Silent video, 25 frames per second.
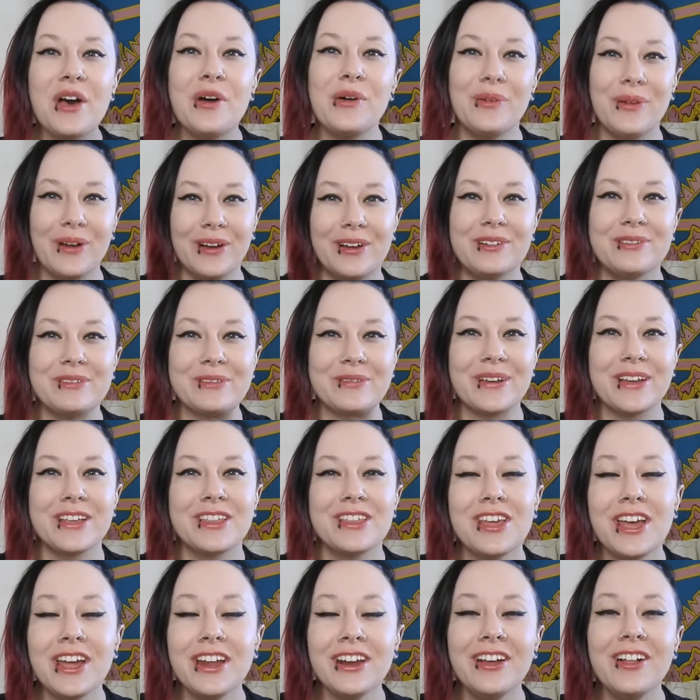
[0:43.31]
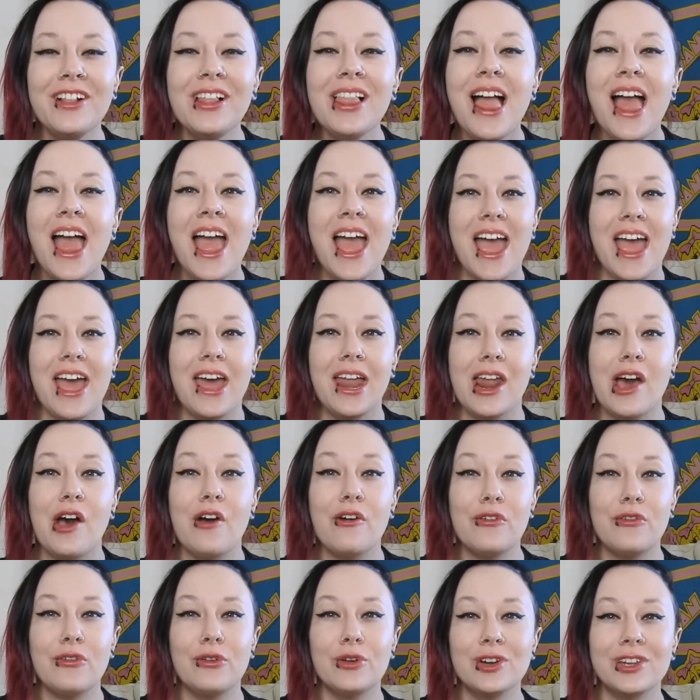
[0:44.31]
Welcome to my channel, and
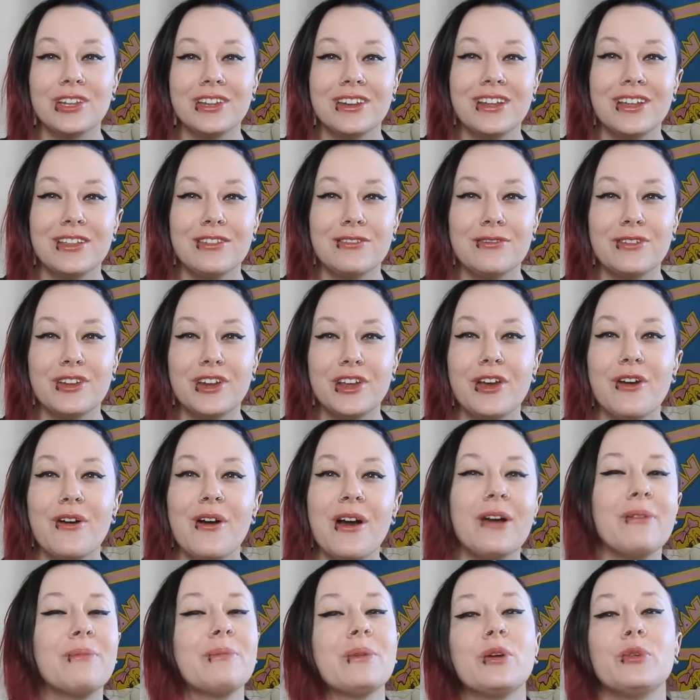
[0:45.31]
for today's video I'm